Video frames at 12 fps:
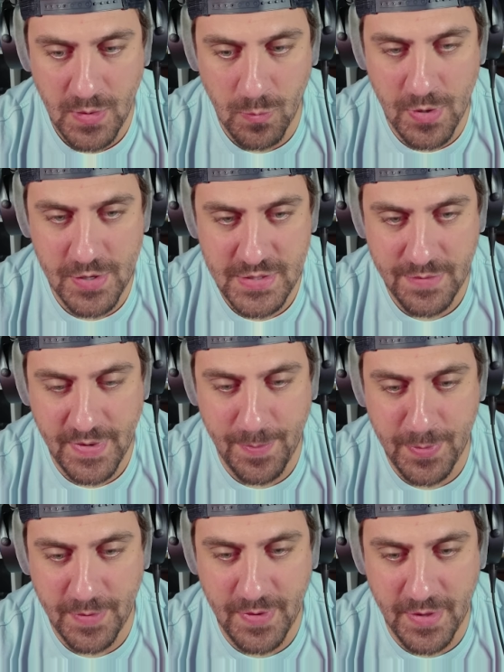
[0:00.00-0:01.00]
Whereas if I
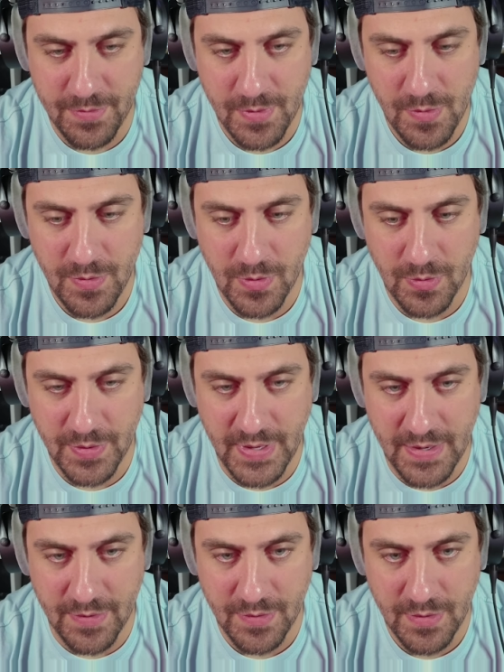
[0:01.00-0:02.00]
if I throw Knull
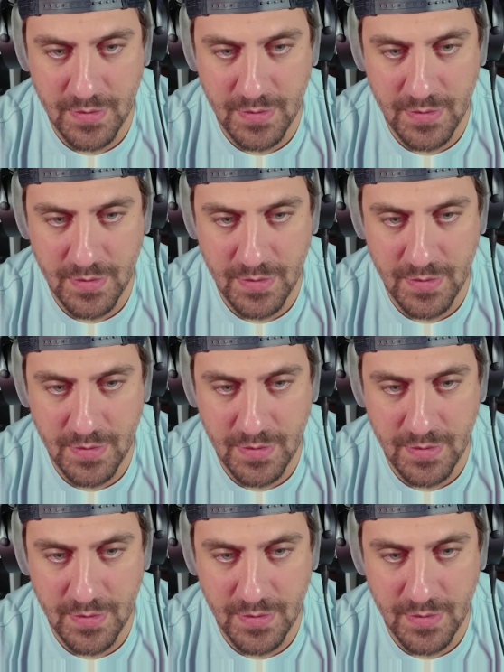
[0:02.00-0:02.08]
down.